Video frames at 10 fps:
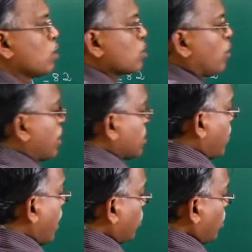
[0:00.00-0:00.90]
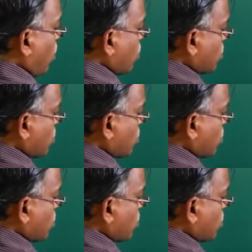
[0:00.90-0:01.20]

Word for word: So what is the value now?